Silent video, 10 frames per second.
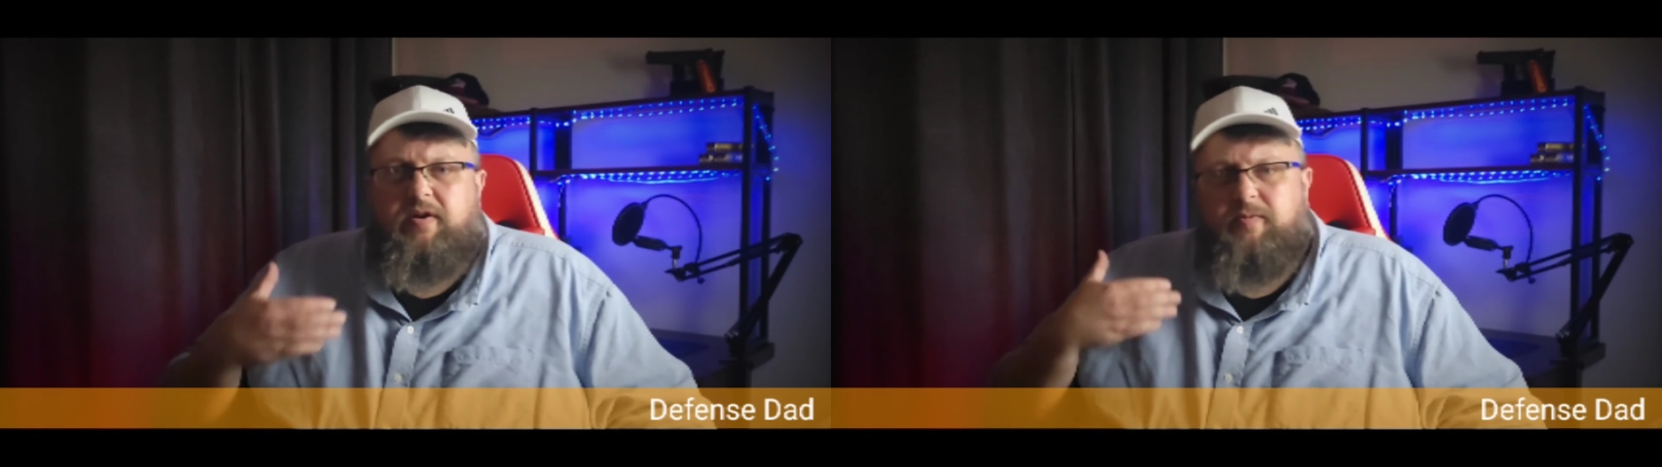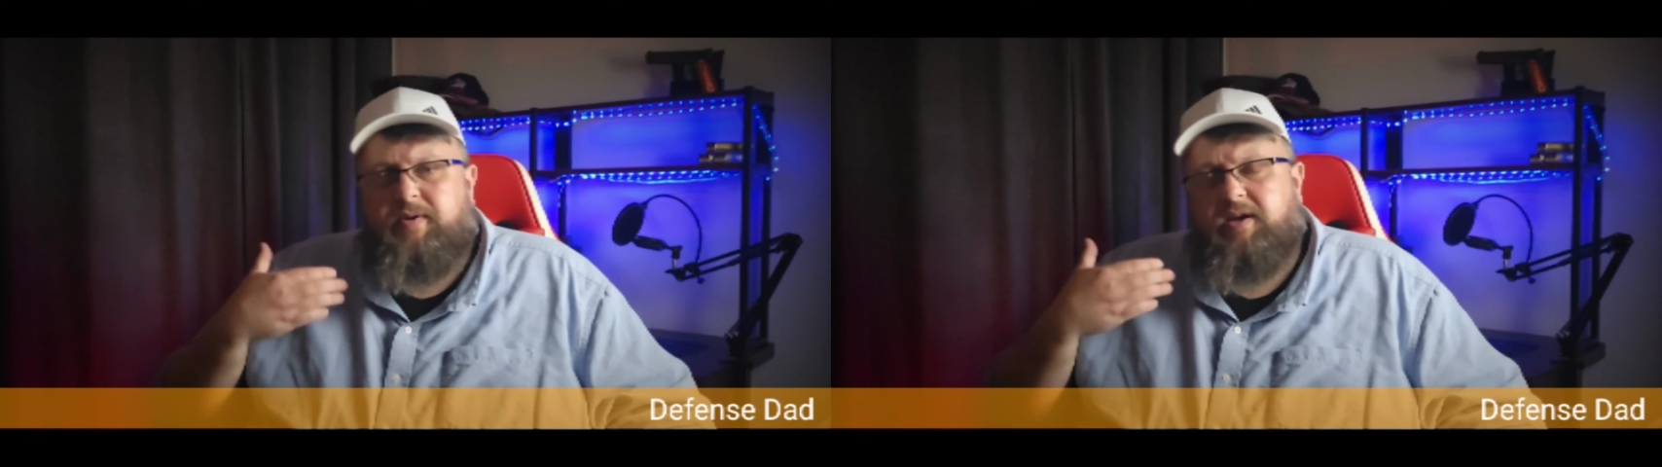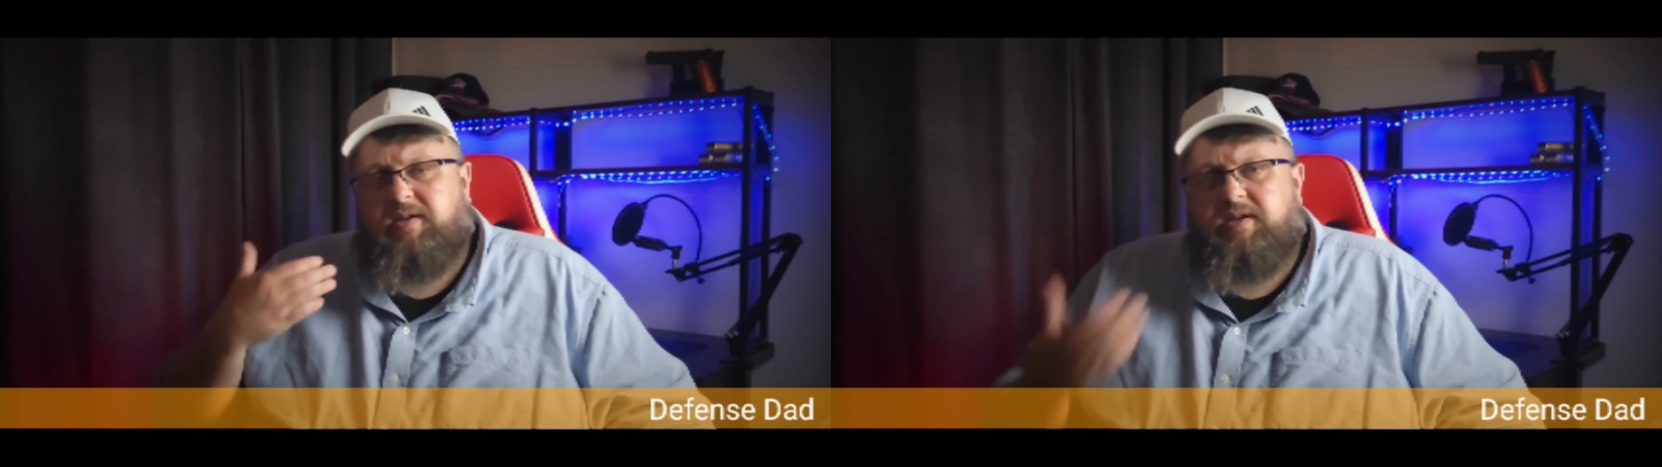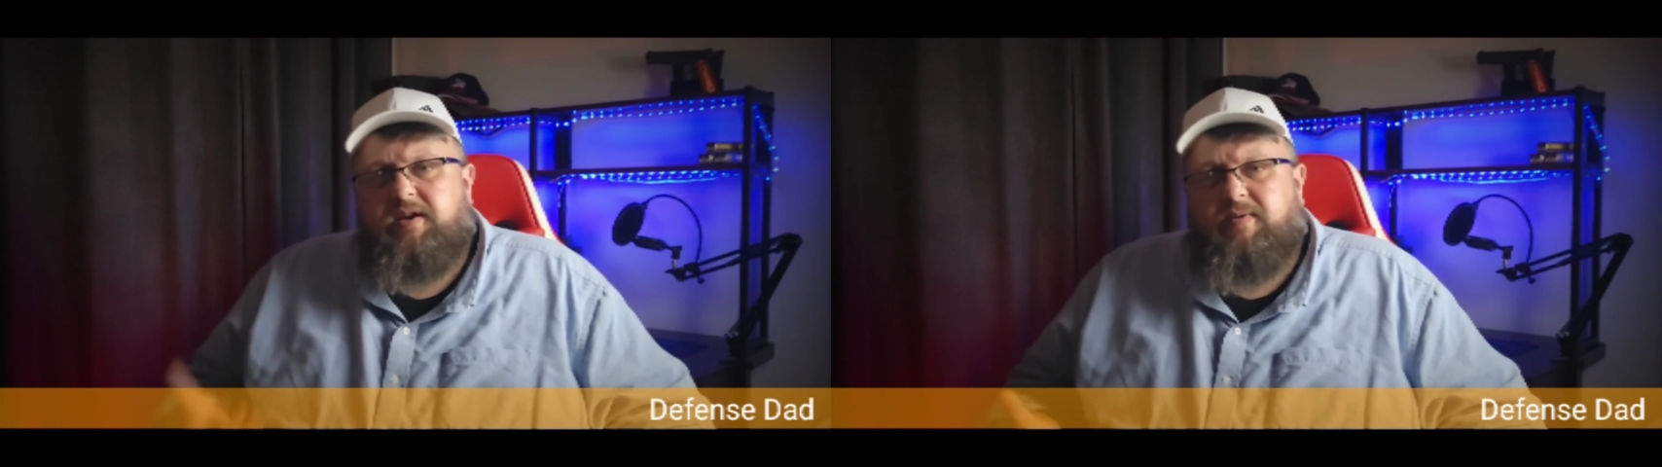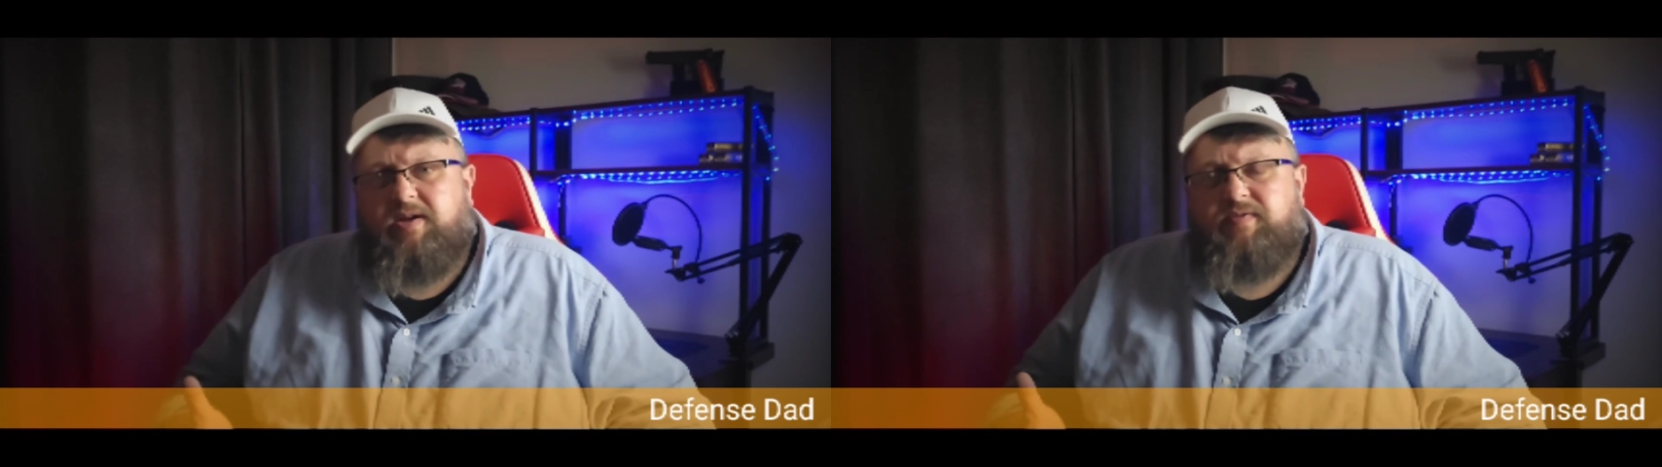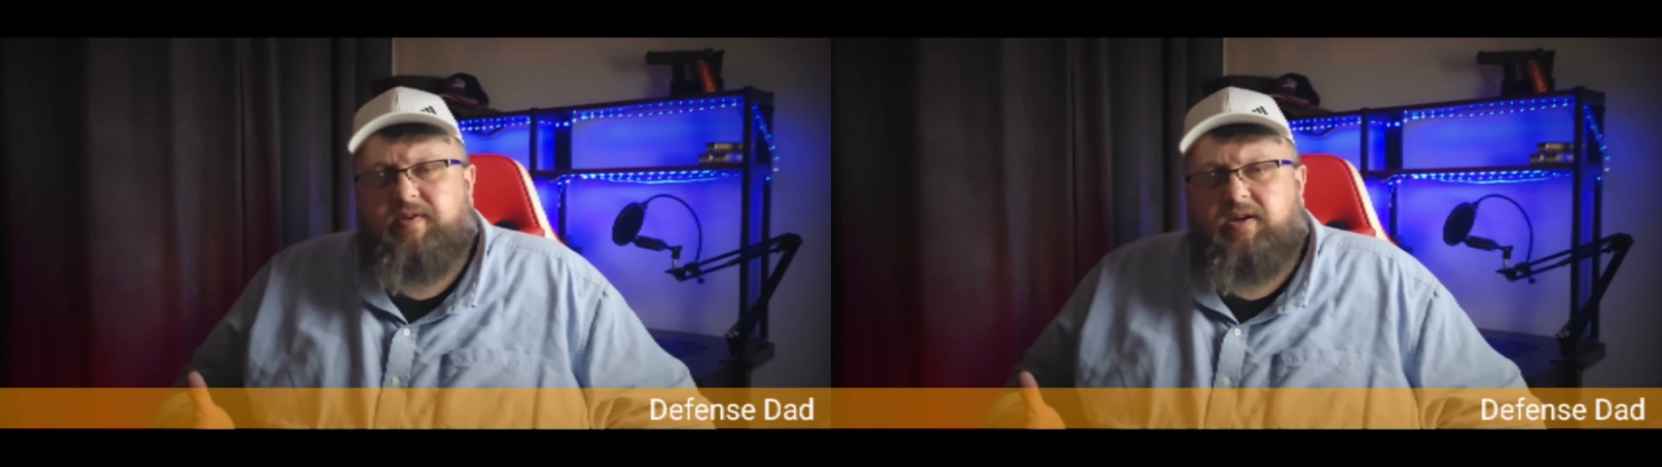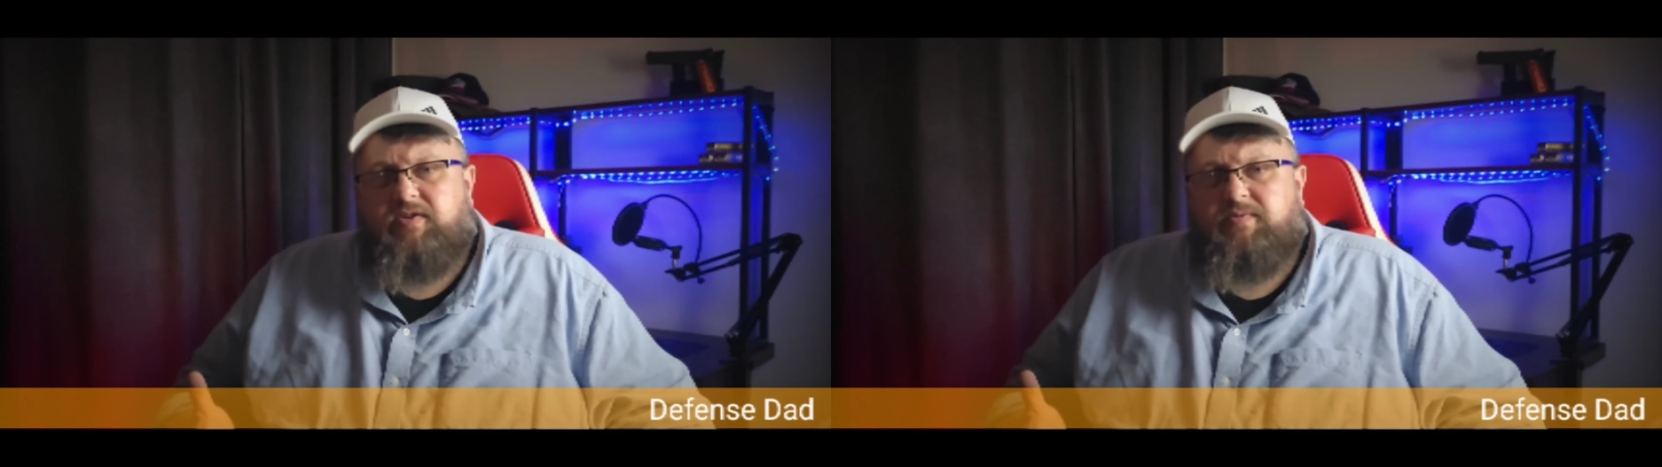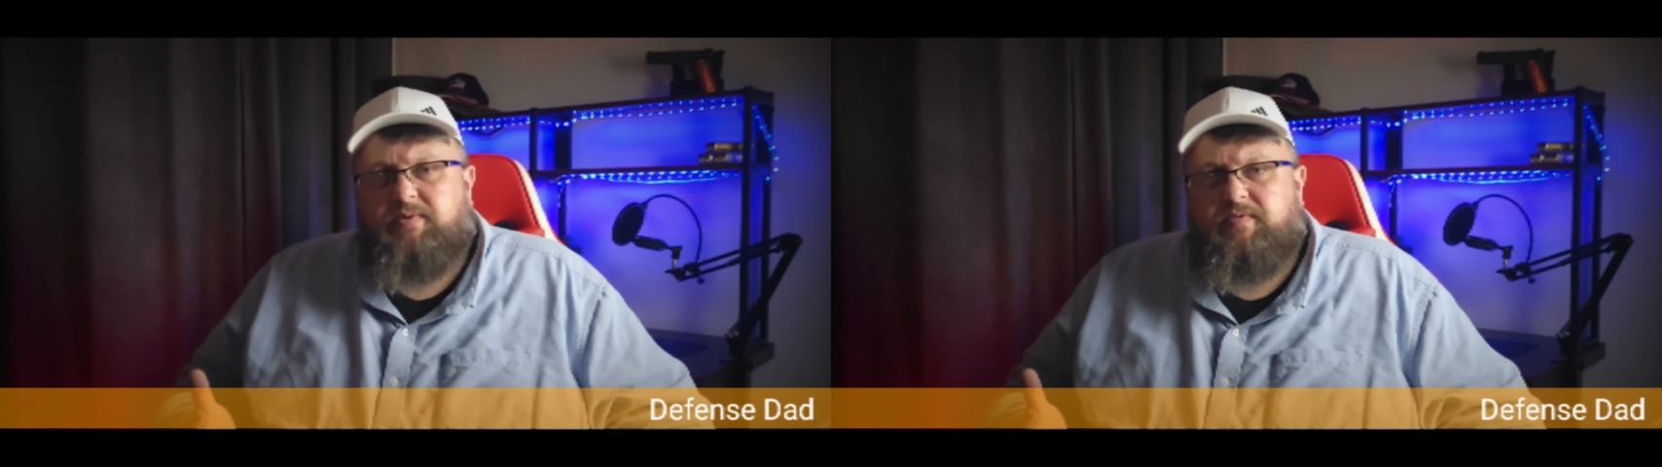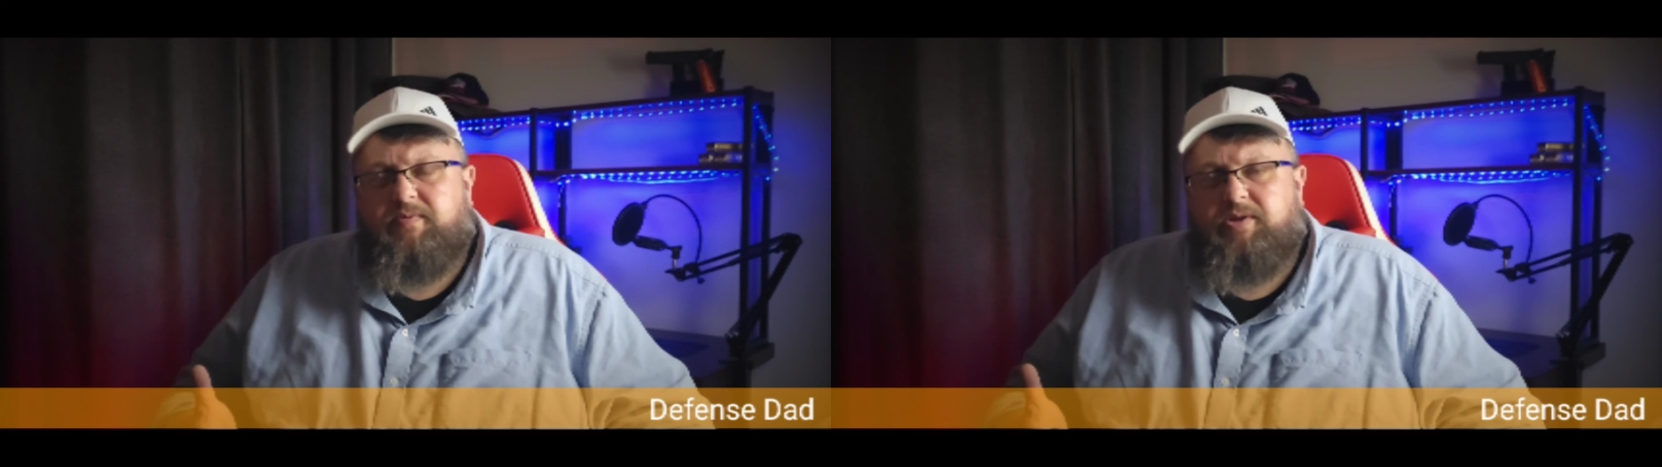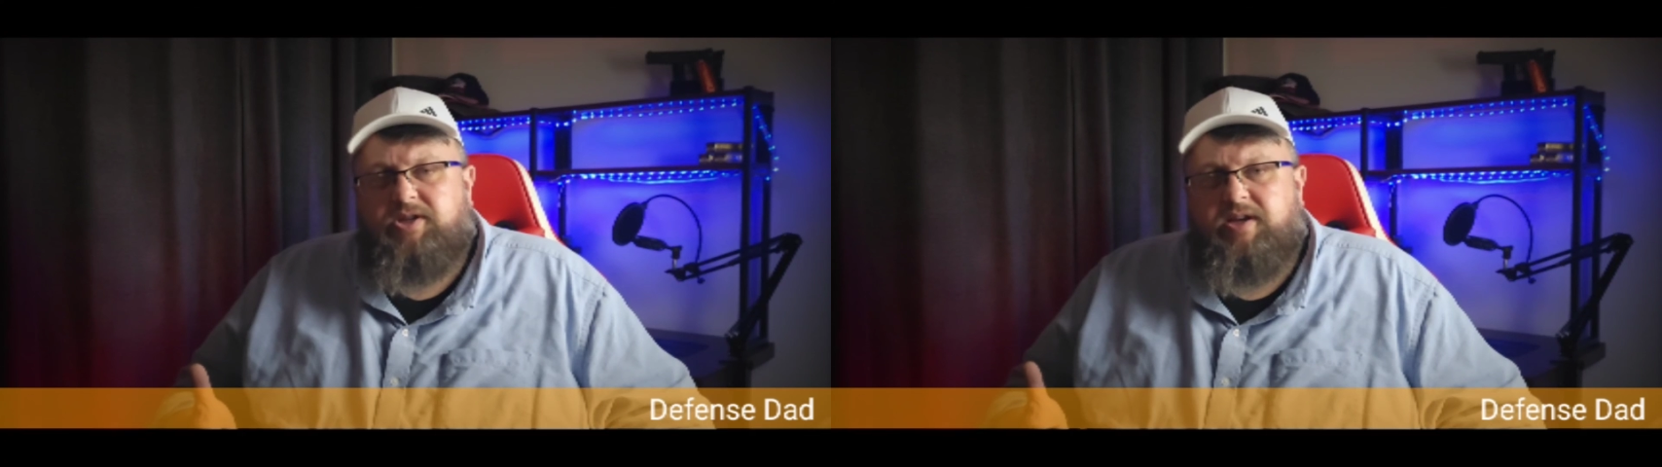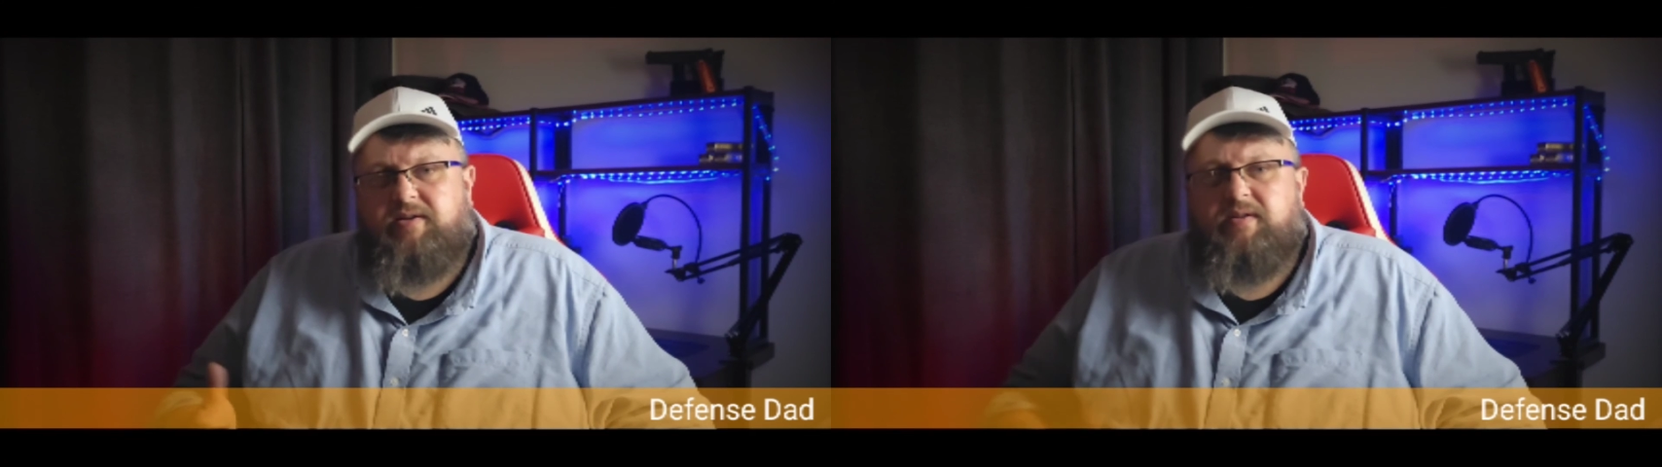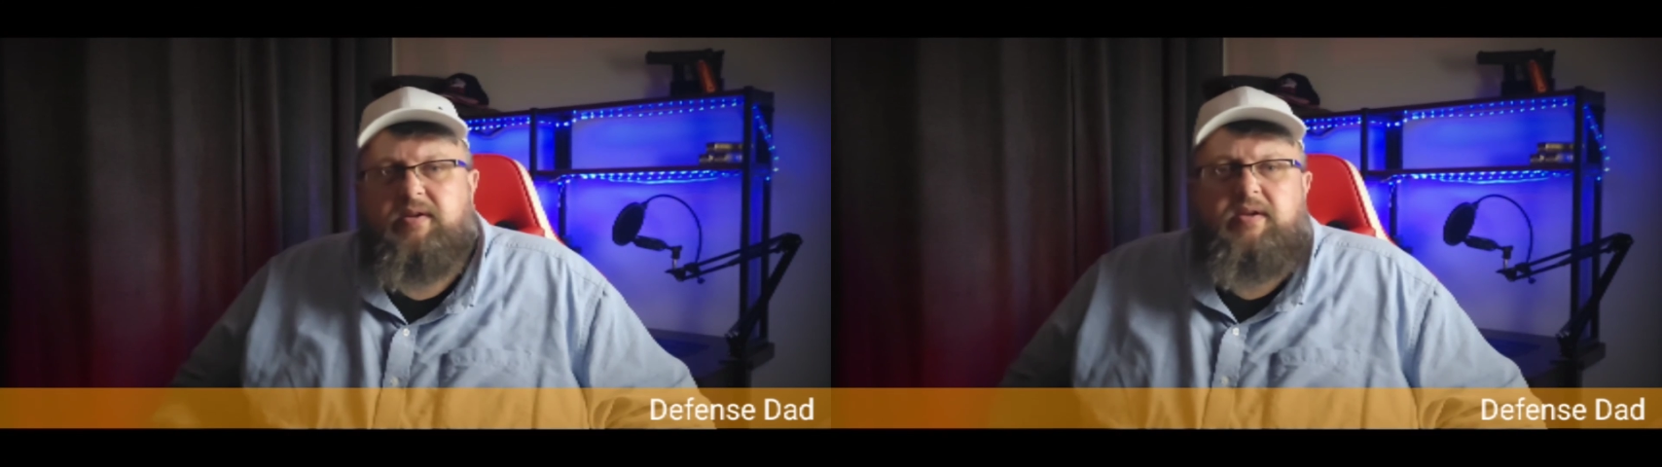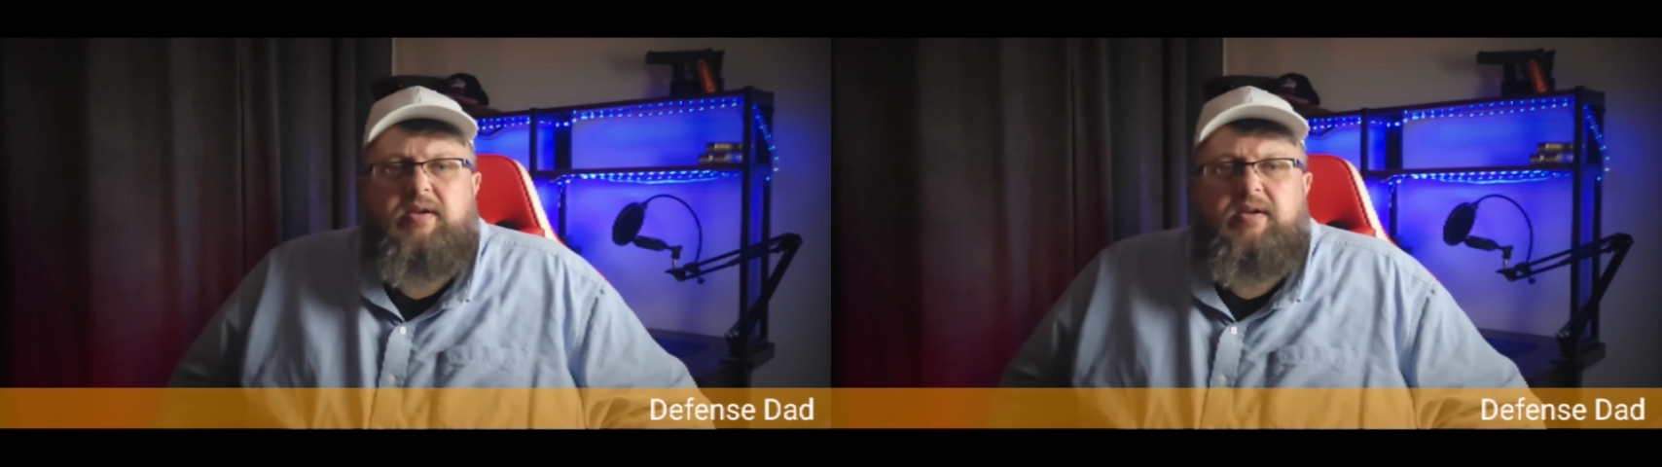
I hope you continue to watch videos from the channel.